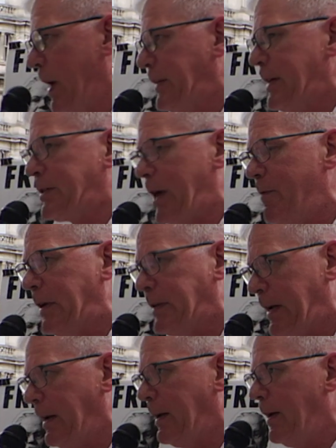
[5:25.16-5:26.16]
twenty
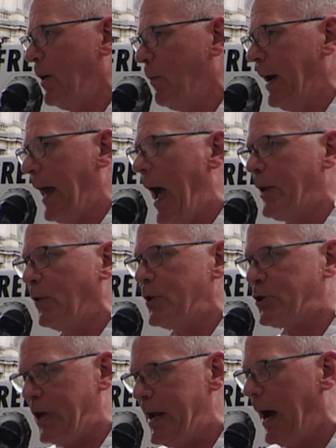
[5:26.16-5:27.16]
seventeen by the head of the
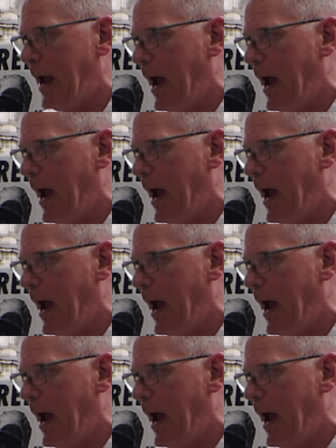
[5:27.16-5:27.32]
C I